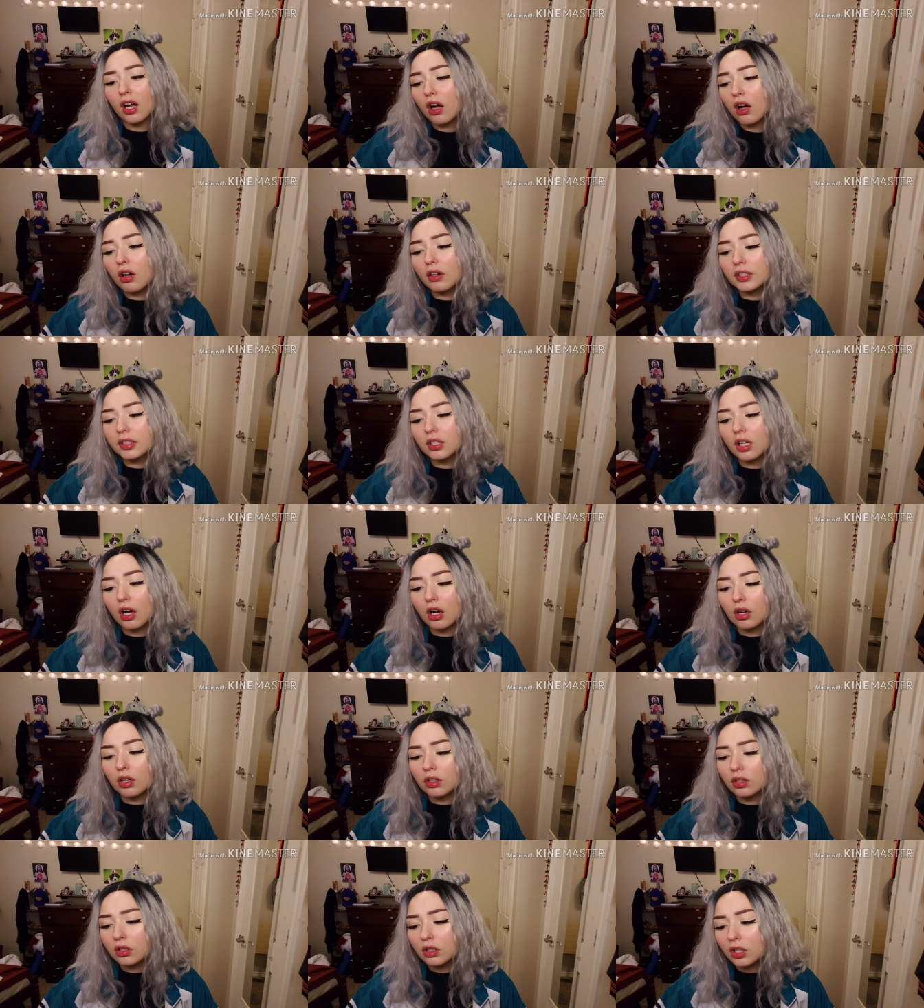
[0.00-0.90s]
oh, you
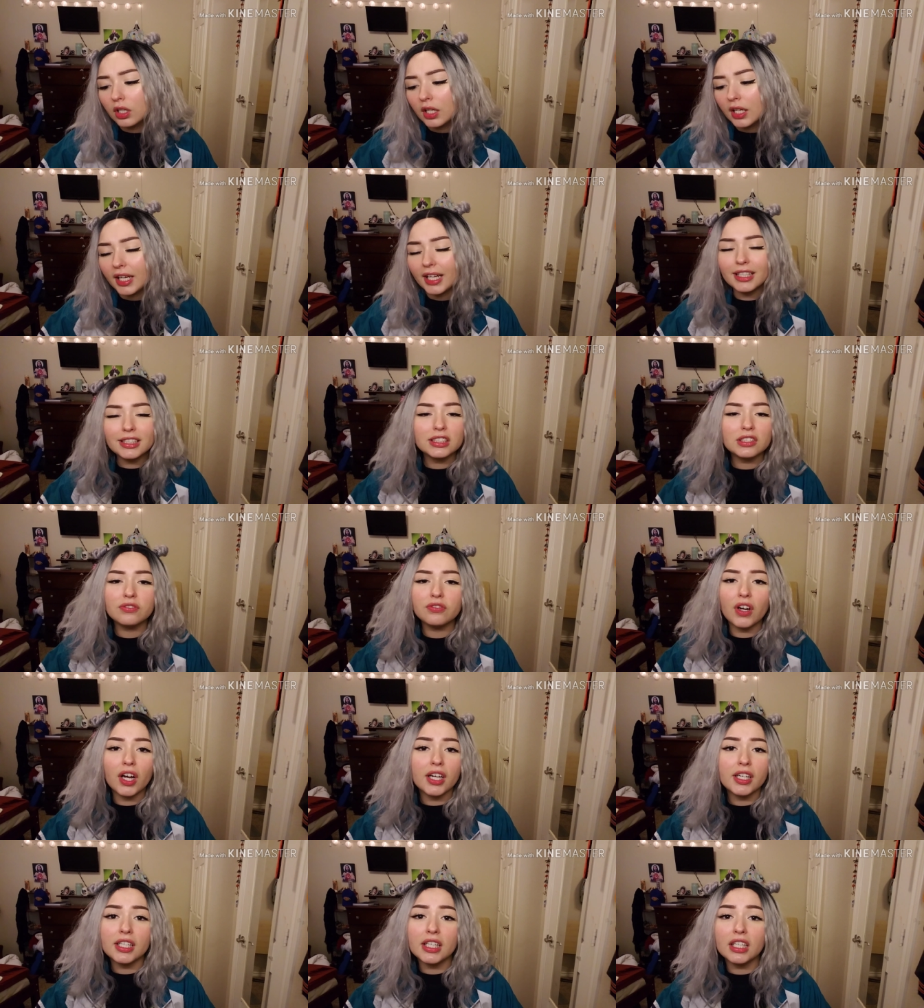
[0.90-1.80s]
know, it's
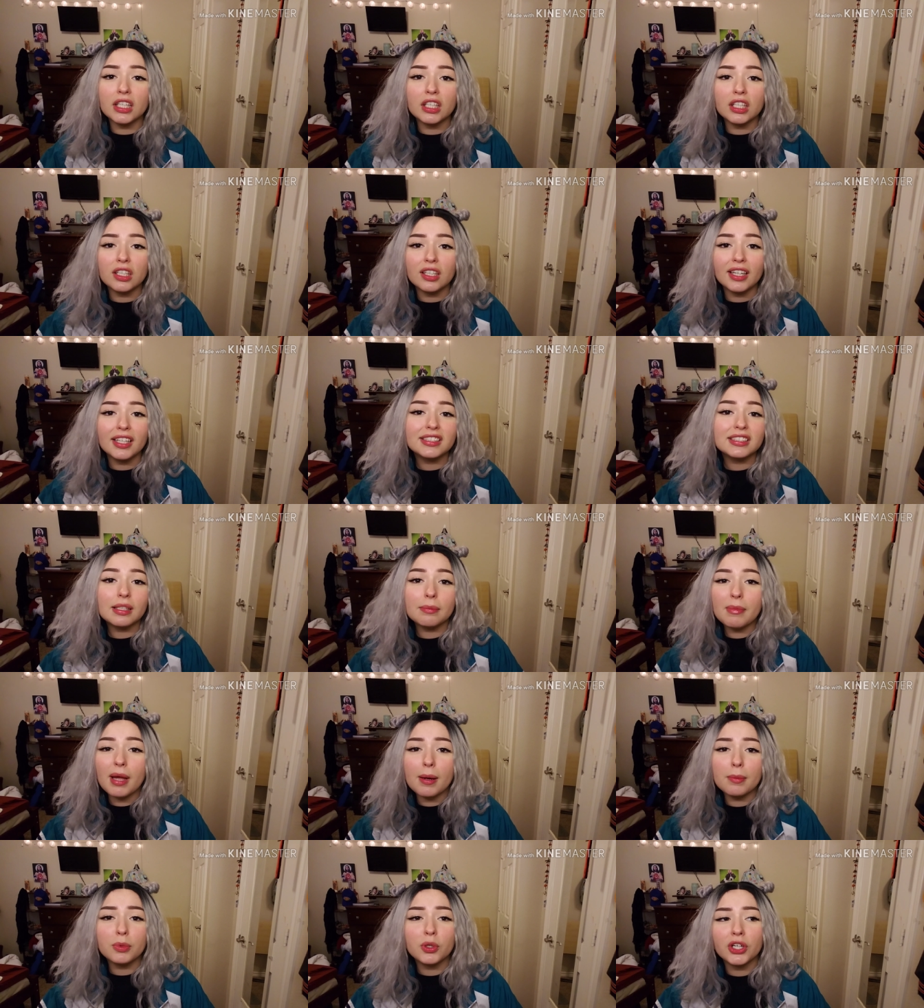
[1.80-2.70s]
funny, it's a
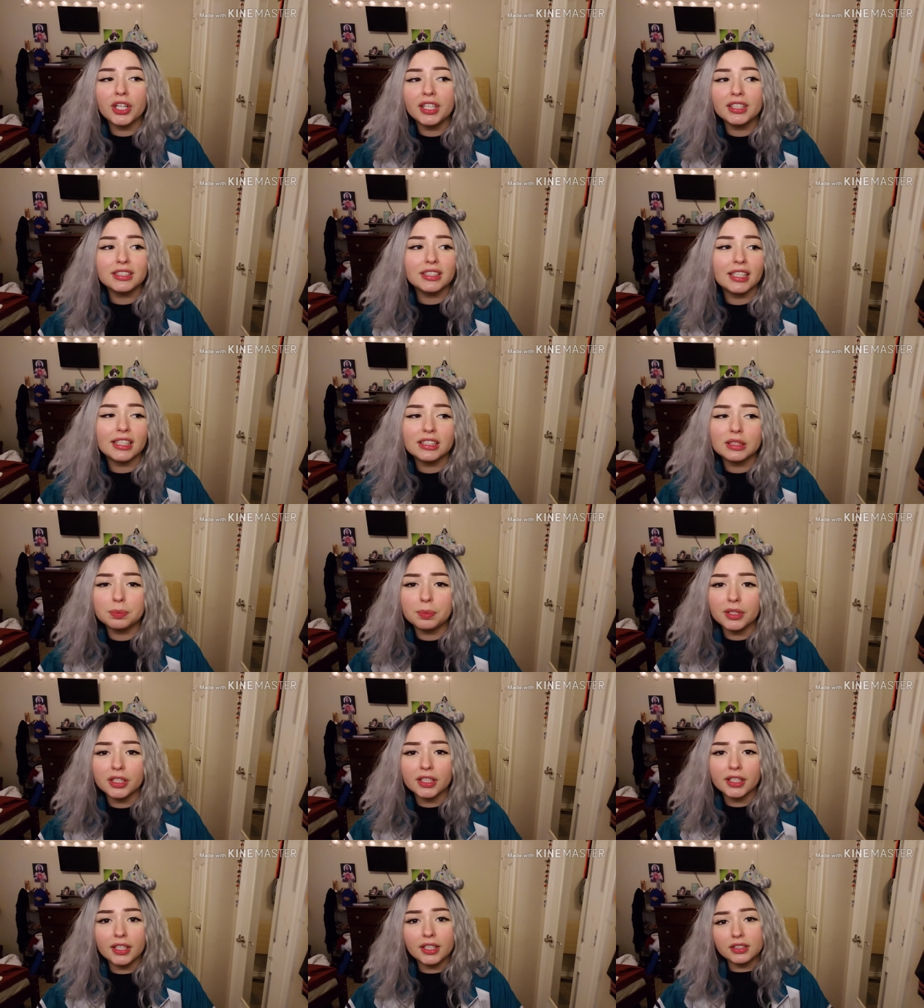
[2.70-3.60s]
memory, it's an
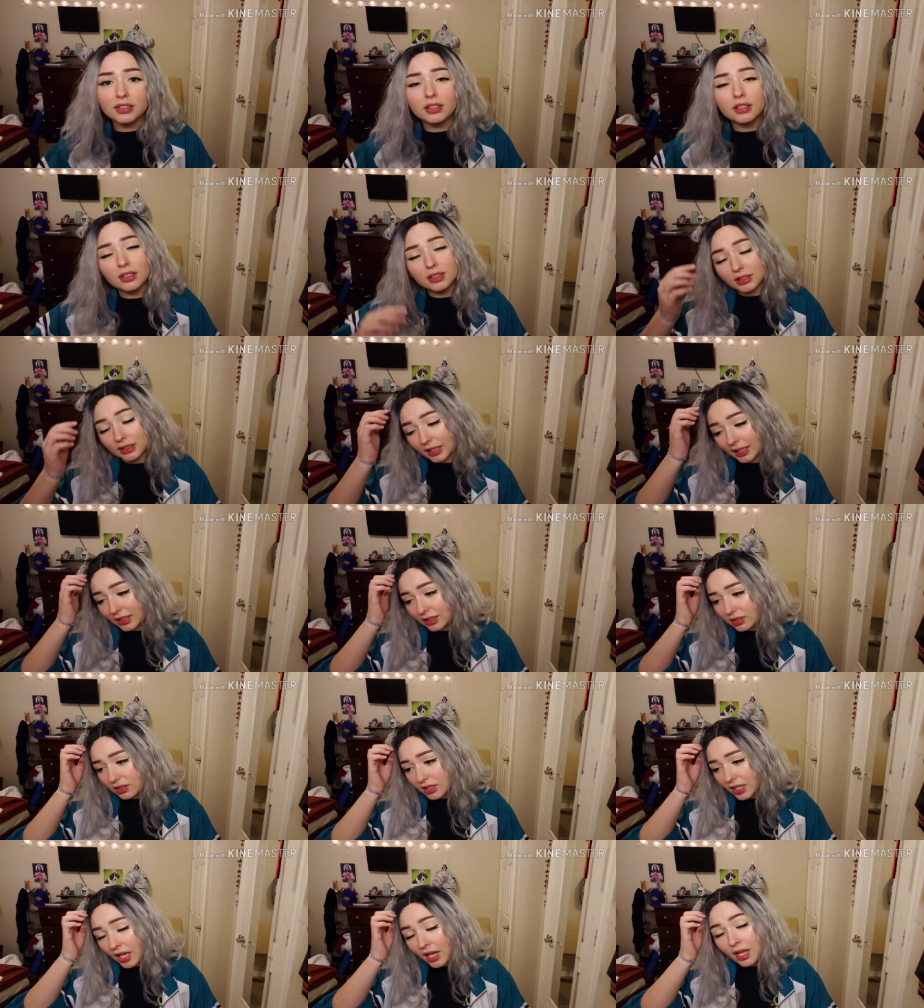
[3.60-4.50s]
experience. So I was like,
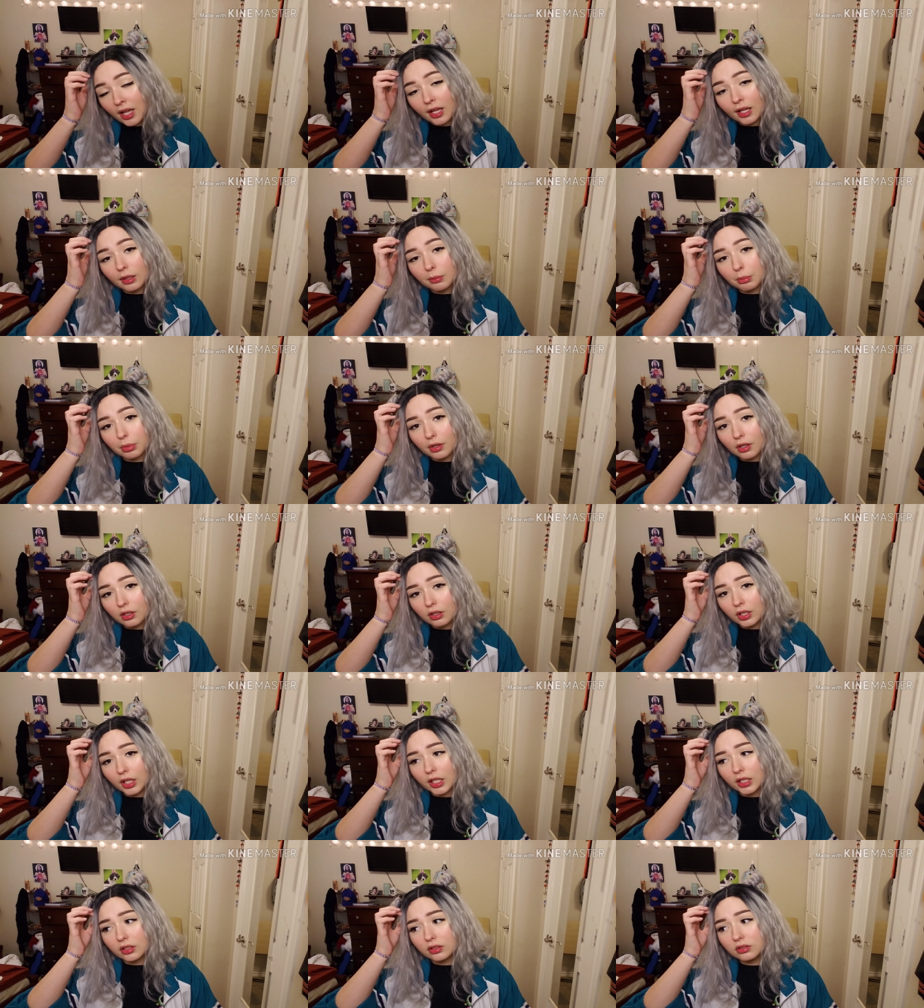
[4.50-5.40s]
dang, bro,
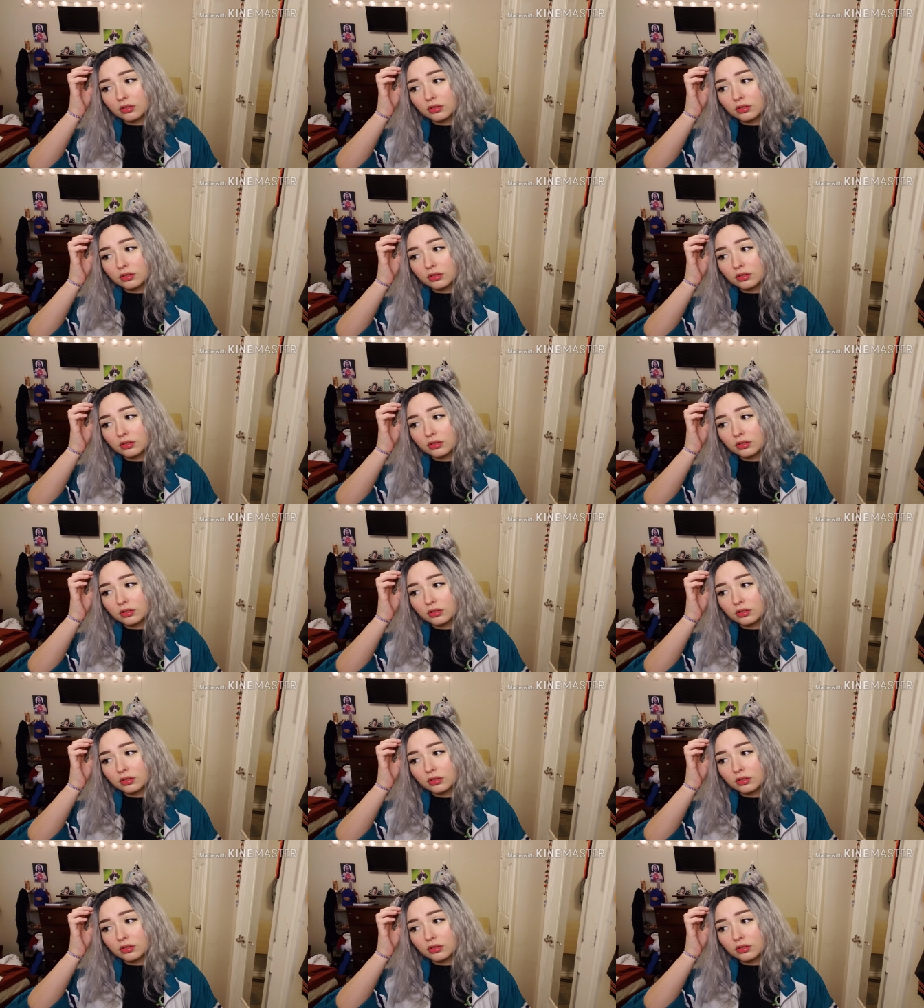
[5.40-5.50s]
like,